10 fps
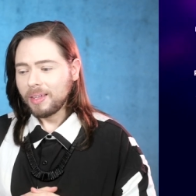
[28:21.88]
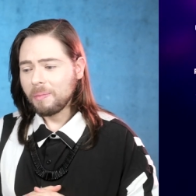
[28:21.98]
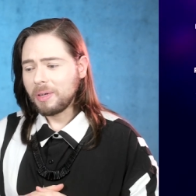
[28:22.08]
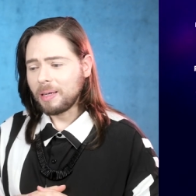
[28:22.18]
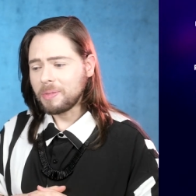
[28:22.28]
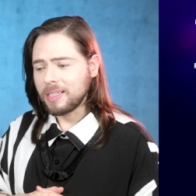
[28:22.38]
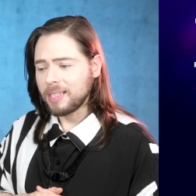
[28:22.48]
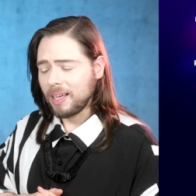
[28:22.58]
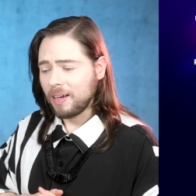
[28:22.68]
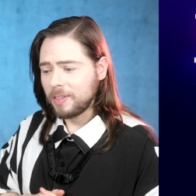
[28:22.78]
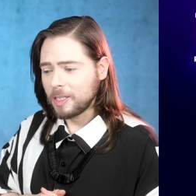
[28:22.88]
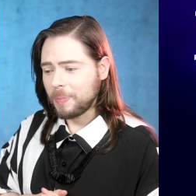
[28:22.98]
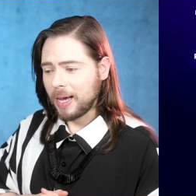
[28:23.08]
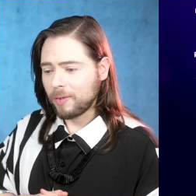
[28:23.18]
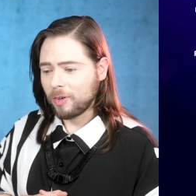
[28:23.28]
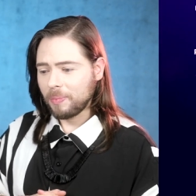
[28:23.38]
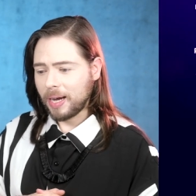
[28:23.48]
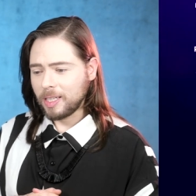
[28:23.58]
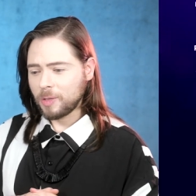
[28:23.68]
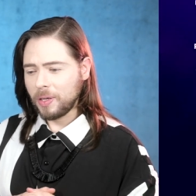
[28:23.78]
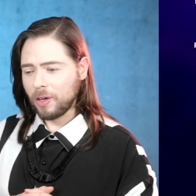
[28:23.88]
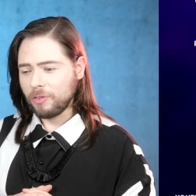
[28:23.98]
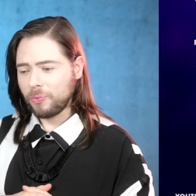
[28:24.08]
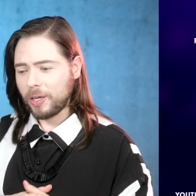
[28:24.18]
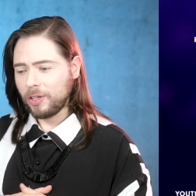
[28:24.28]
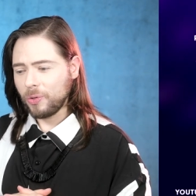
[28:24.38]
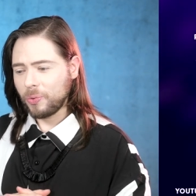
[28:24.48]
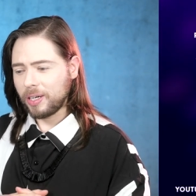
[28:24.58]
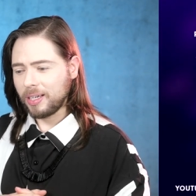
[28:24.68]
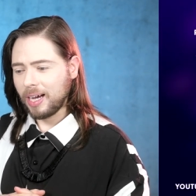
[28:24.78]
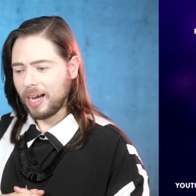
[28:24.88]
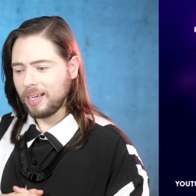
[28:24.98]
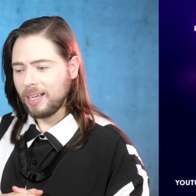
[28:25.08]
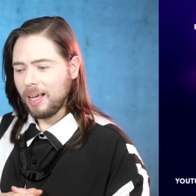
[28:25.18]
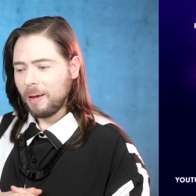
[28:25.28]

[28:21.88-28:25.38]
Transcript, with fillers: Madame says, I love this bag. It reminds me of when you were in Cannes,